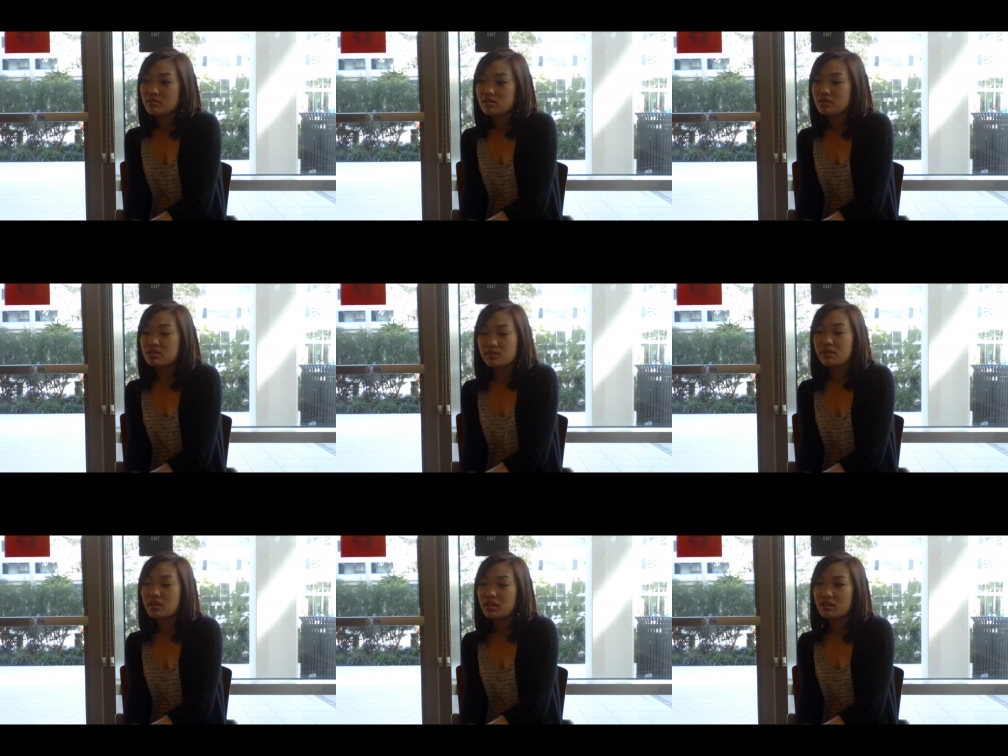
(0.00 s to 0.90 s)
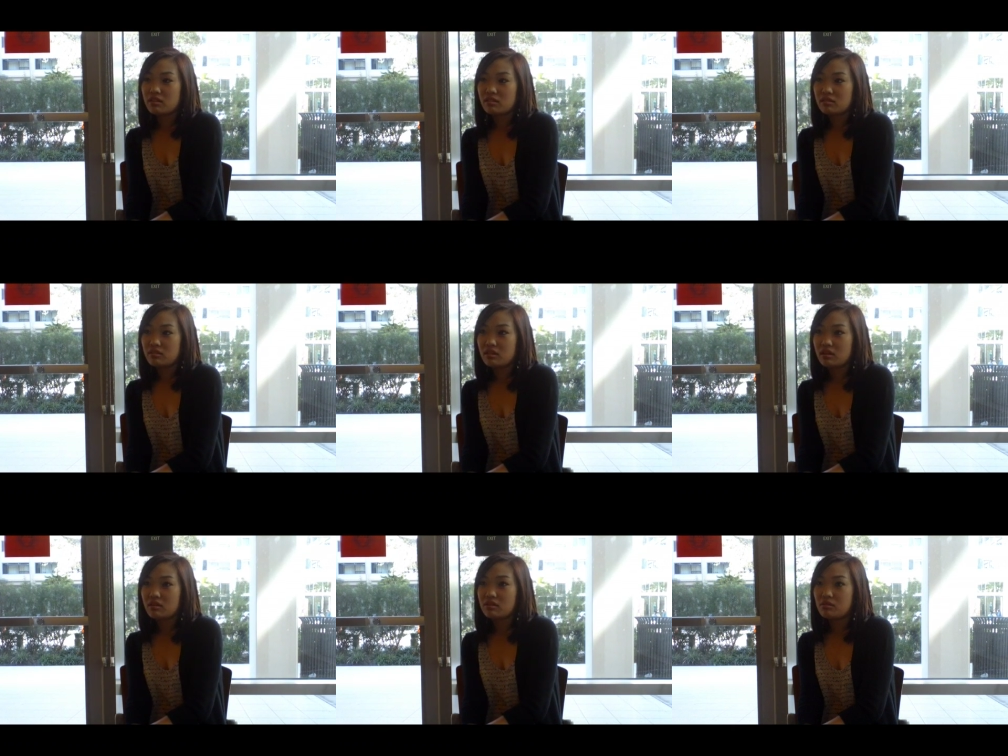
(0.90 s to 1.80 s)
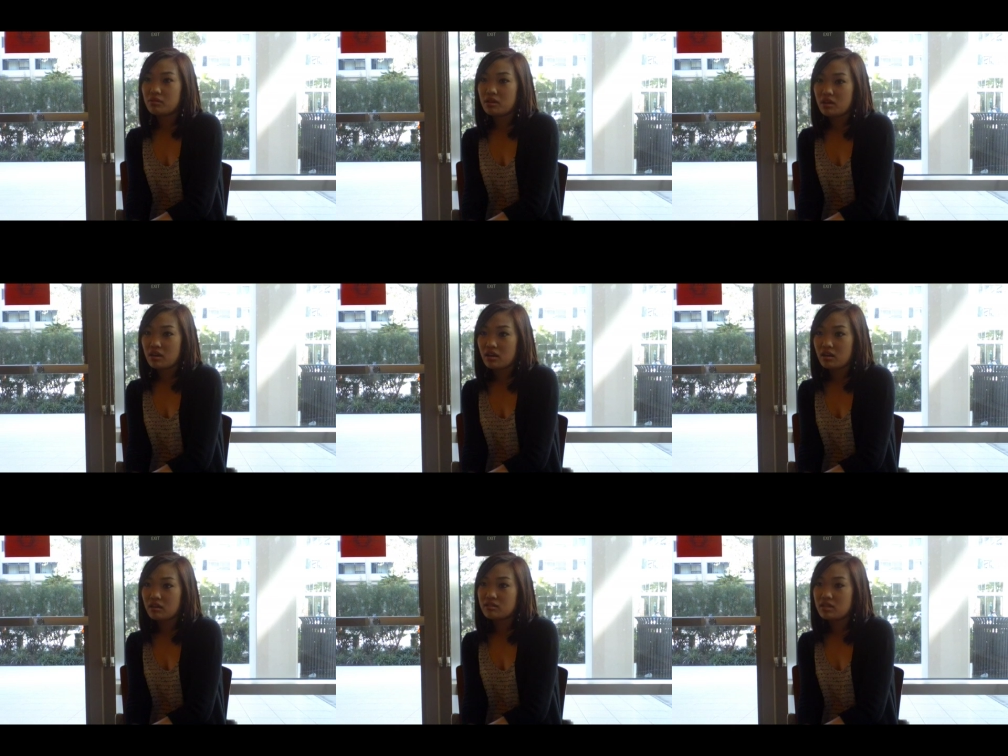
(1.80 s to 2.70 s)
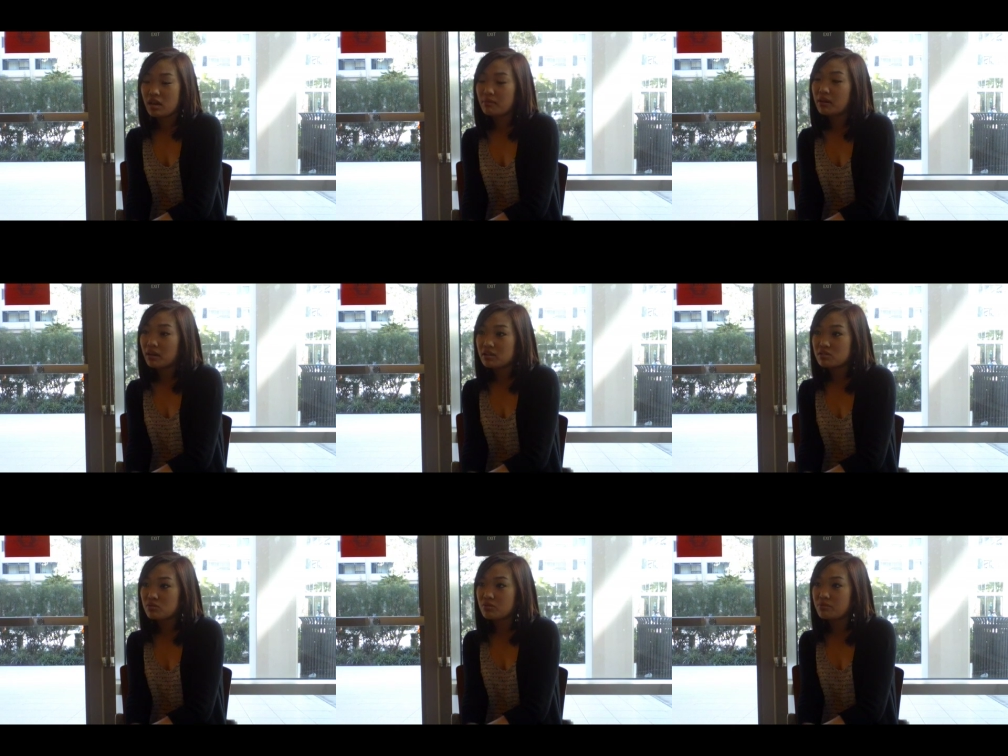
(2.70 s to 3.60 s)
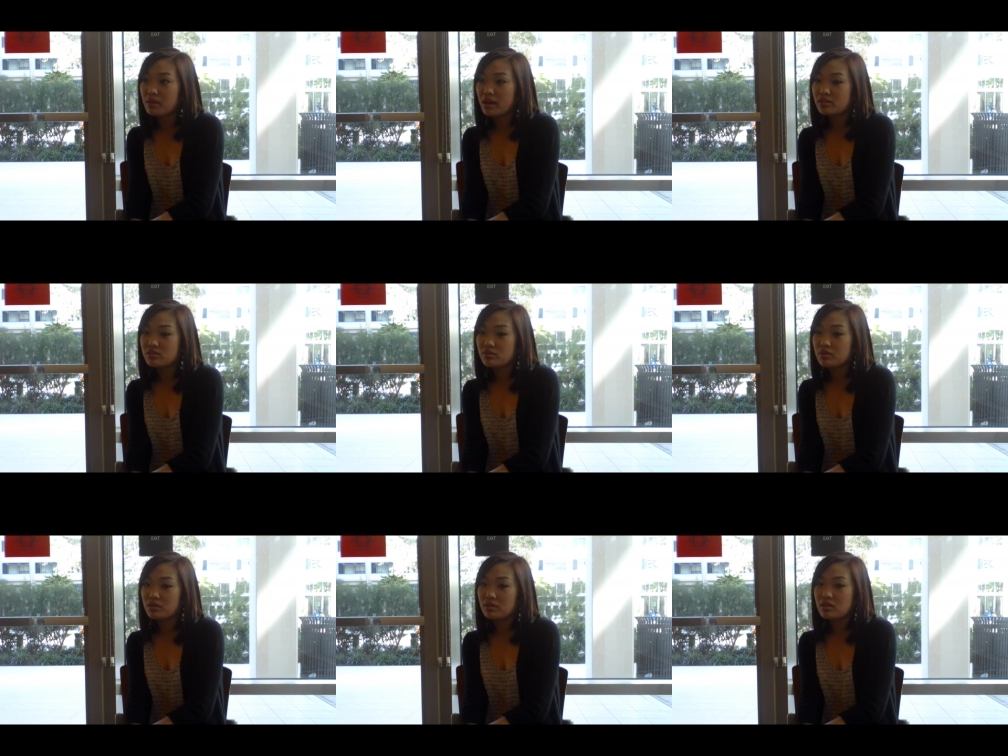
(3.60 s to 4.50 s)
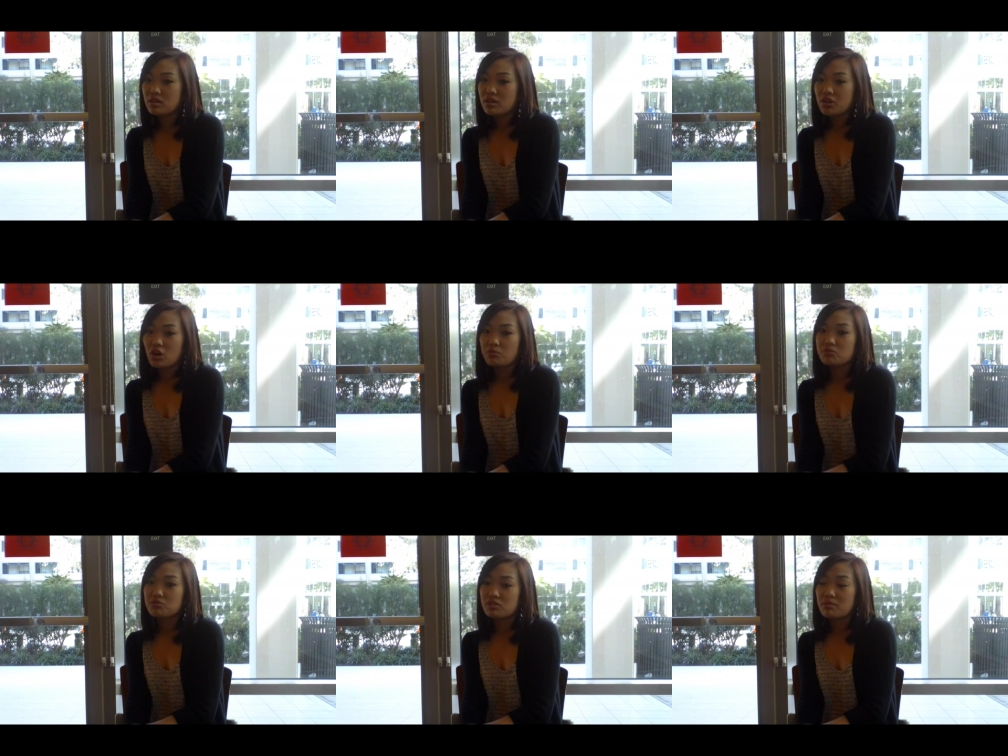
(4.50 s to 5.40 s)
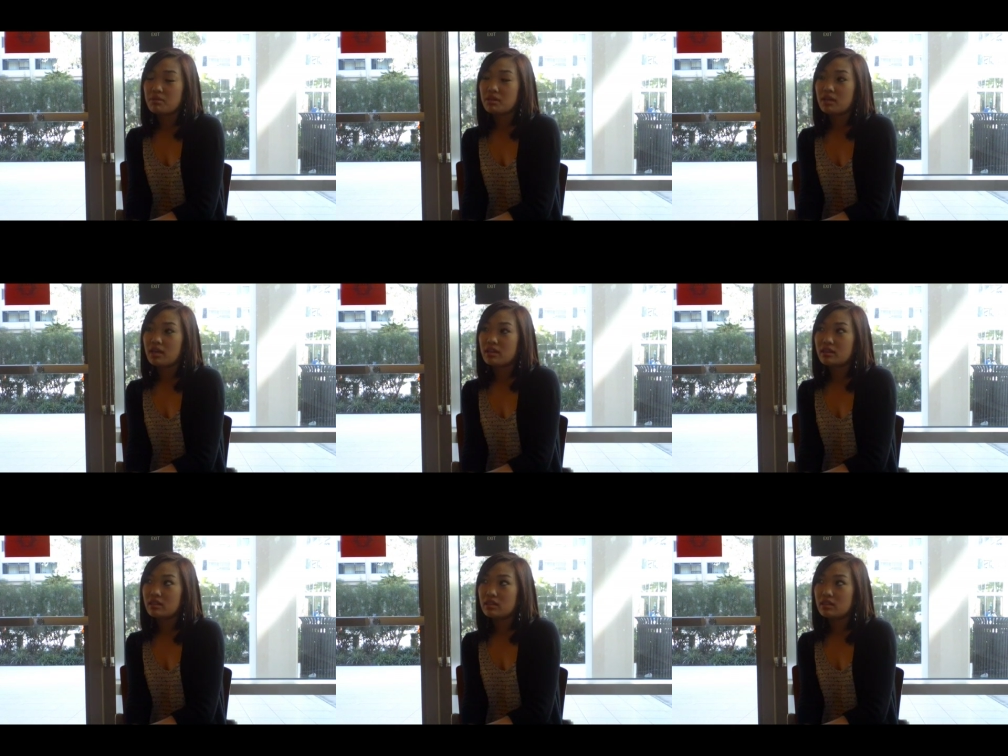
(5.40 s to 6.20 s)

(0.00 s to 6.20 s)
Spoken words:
So it seemed like he had an okay time in high school, but I do know he harbors resentment that